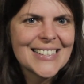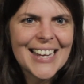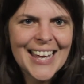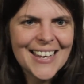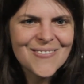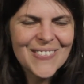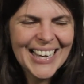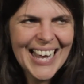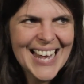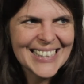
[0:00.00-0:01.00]
it
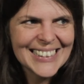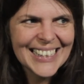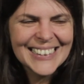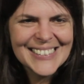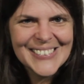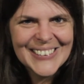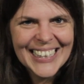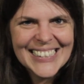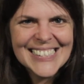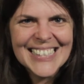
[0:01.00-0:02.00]
again,
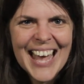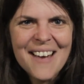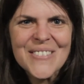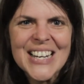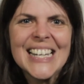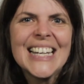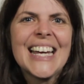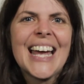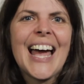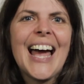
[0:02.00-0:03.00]
talking to the camera,
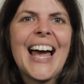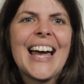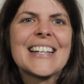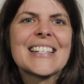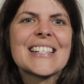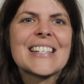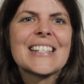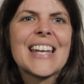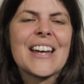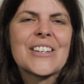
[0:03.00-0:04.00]
and
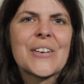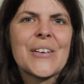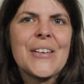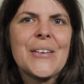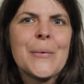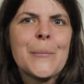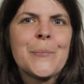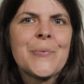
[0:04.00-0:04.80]
showing you